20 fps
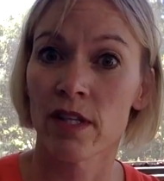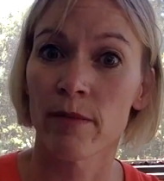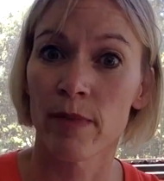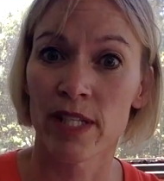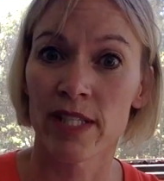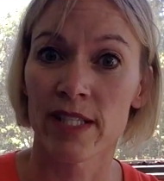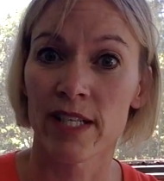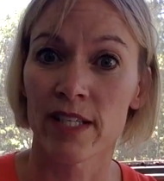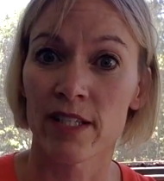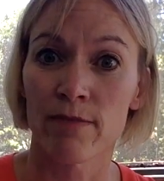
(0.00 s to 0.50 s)
in the
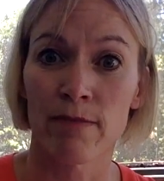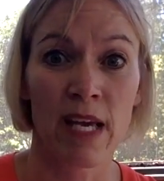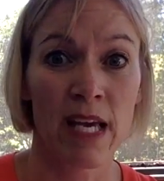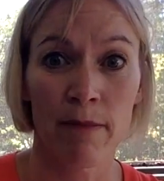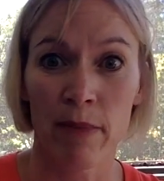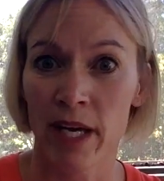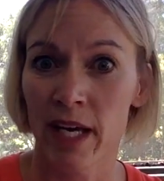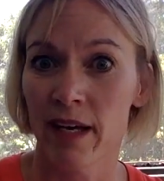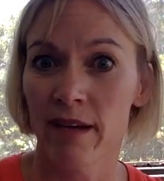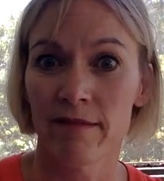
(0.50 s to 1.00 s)
business,
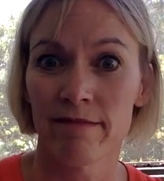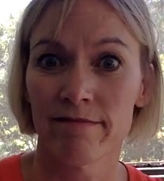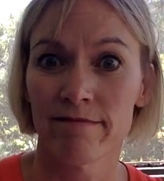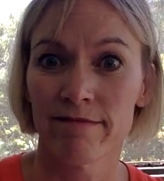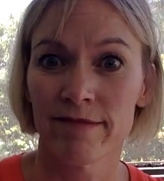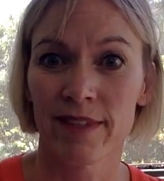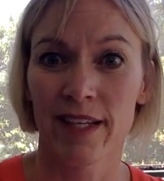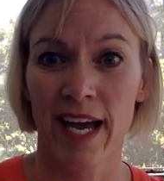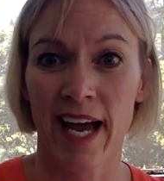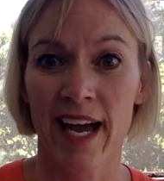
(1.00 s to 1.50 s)
maybe.
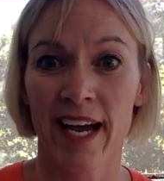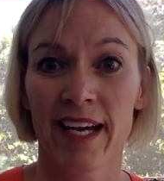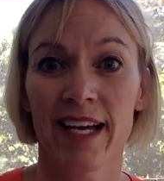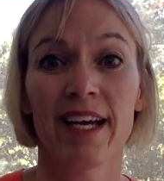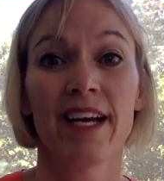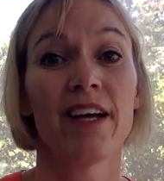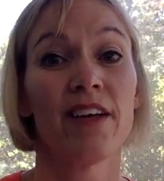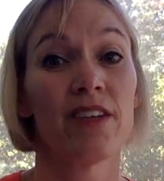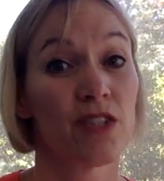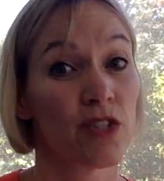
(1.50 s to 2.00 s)
Okay,
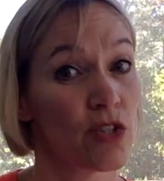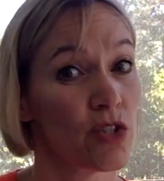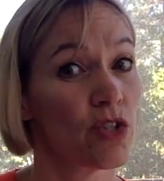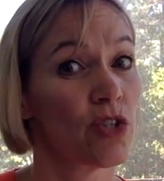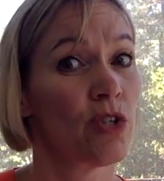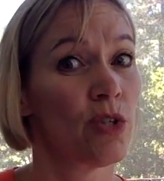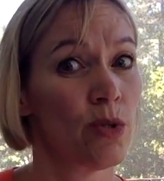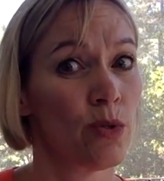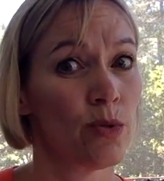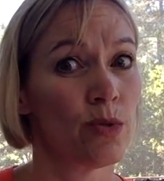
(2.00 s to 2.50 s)
it's
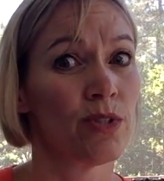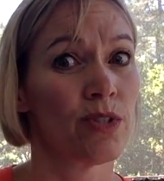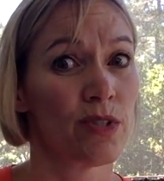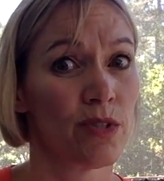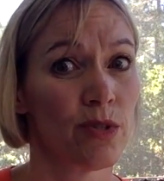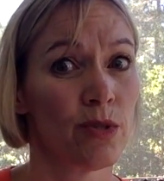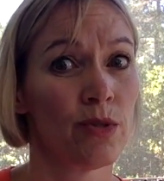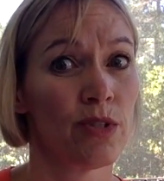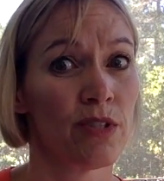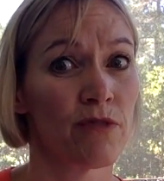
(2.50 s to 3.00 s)
huge,
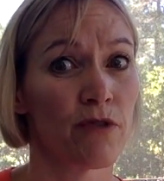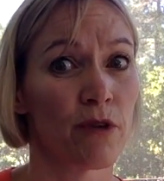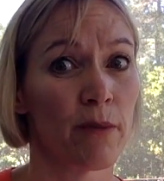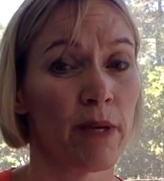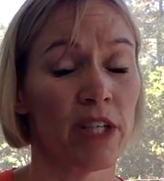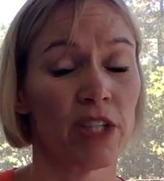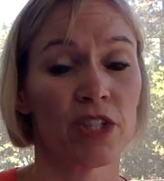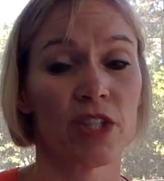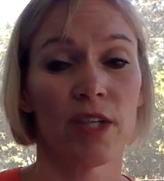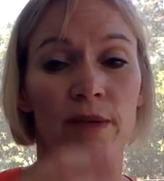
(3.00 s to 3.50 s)
huge
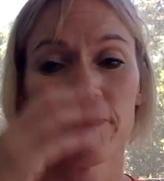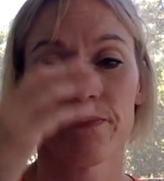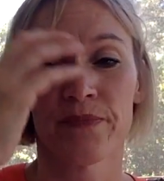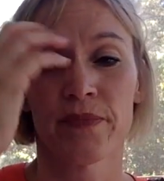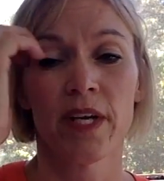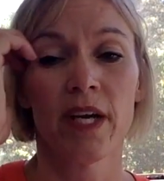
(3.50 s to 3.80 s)
information.